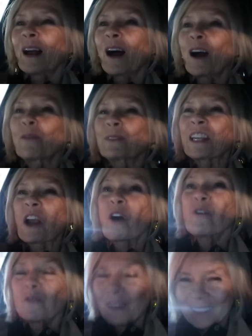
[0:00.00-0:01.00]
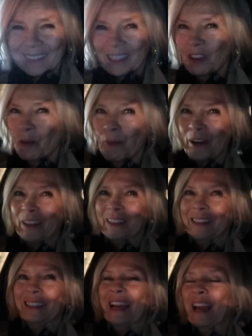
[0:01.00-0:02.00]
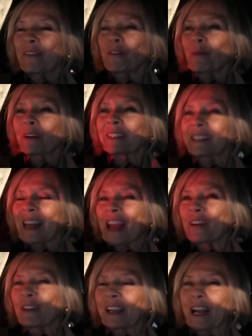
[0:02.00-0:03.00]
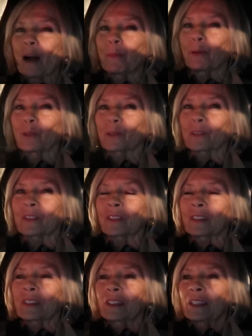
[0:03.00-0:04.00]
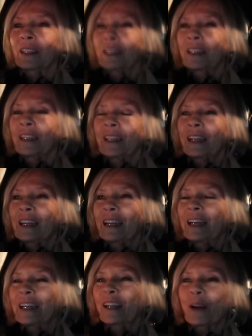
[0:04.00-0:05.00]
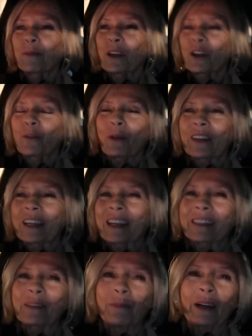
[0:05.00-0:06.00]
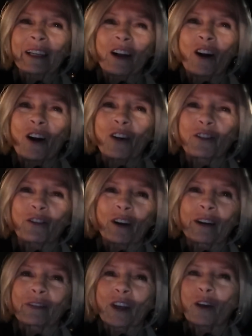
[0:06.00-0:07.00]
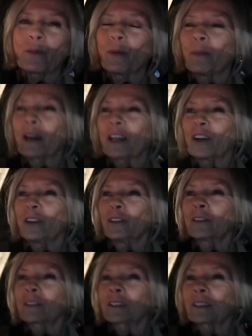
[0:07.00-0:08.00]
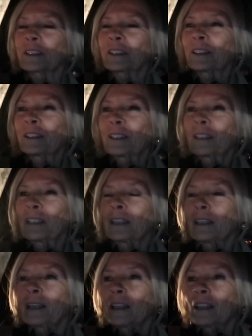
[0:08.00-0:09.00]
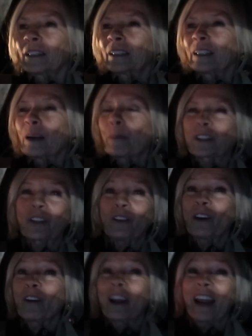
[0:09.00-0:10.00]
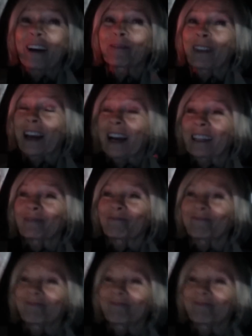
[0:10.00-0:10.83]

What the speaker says: I was the only single person. Everyone is there in couples. And I'm the only one that gets in my car and drives home on my own. But you know, I love that.